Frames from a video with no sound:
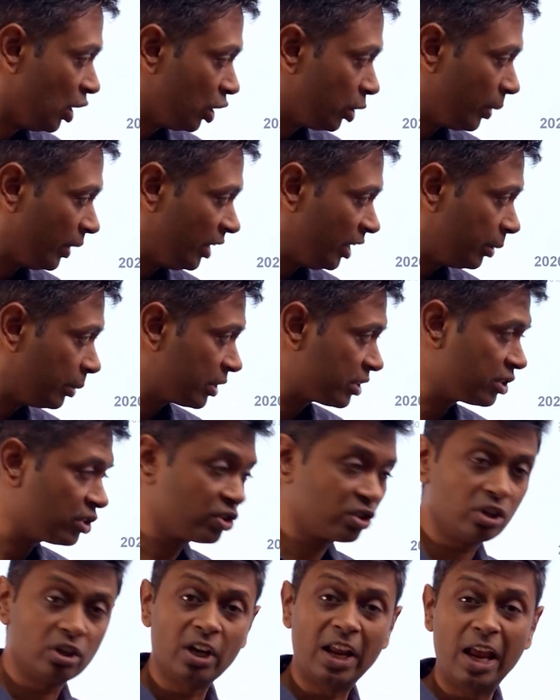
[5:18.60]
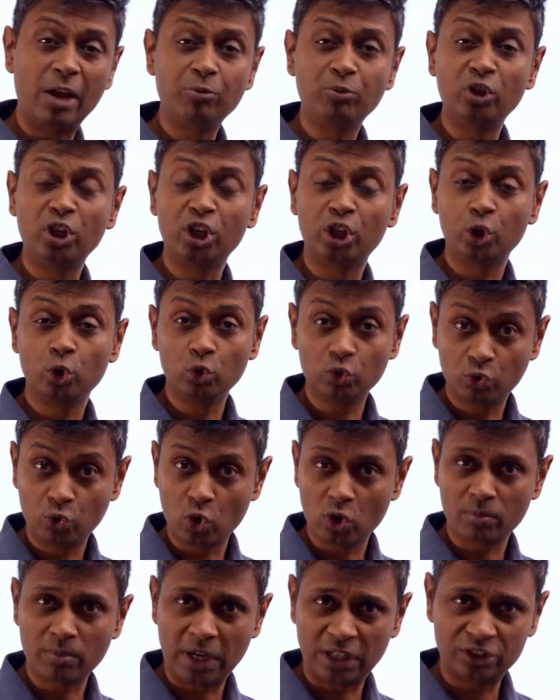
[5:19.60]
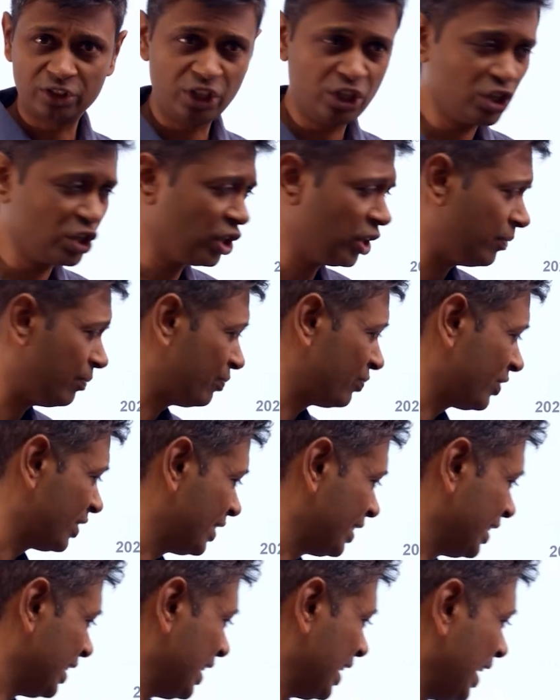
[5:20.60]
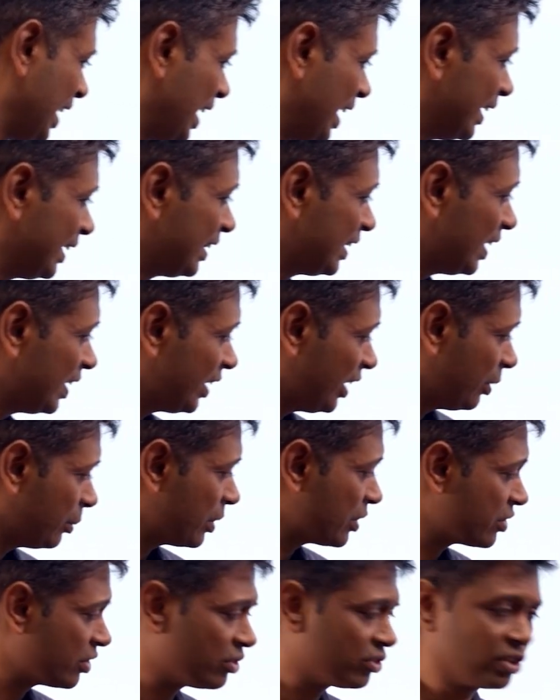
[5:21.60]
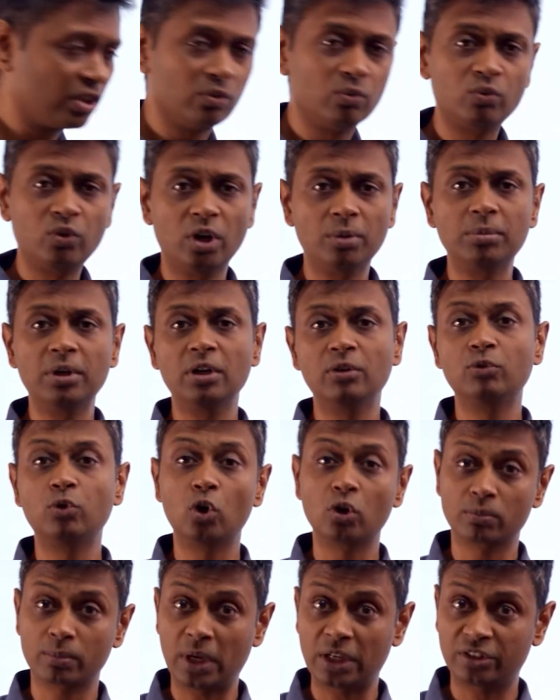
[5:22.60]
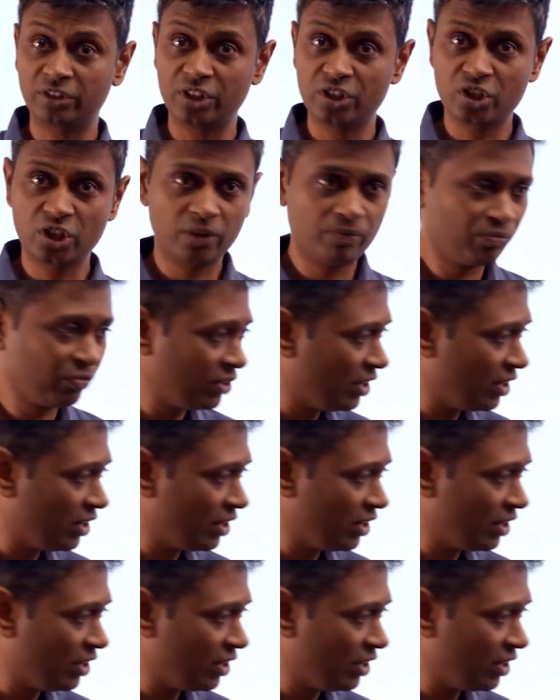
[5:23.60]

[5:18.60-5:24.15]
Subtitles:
20 questions in MCQ, 4 marks each. And 30 questions in verbal, 4 marks each.